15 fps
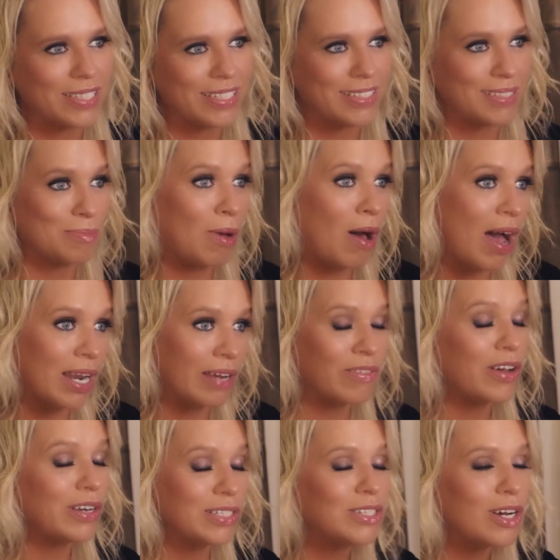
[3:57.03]
that isn't mine. I've
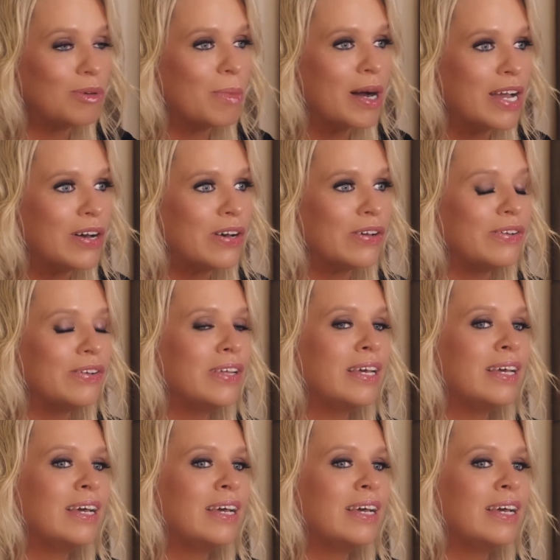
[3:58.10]
only told my own.